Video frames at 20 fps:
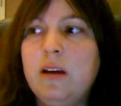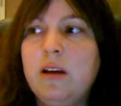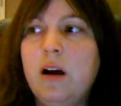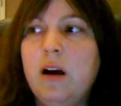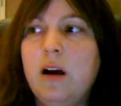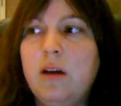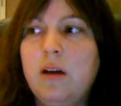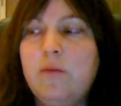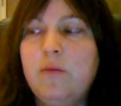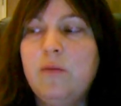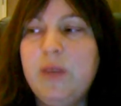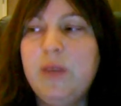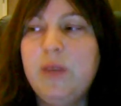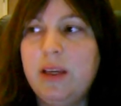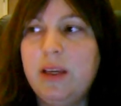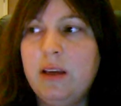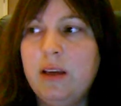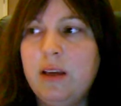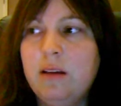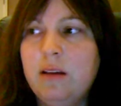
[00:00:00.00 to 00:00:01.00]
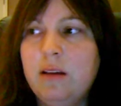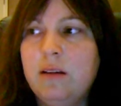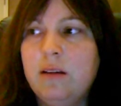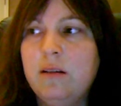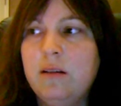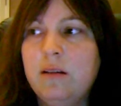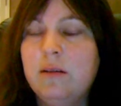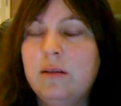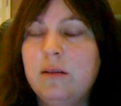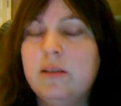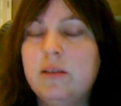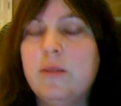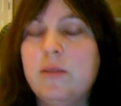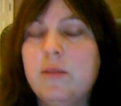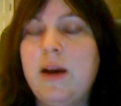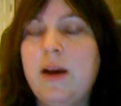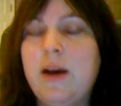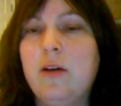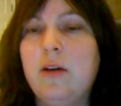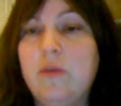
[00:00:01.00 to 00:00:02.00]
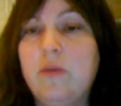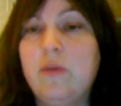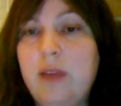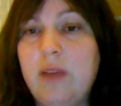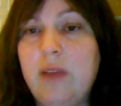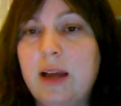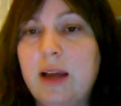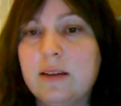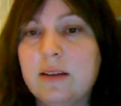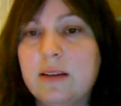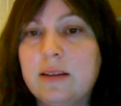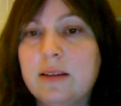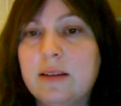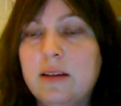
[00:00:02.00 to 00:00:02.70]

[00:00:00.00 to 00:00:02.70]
of b to the power of x.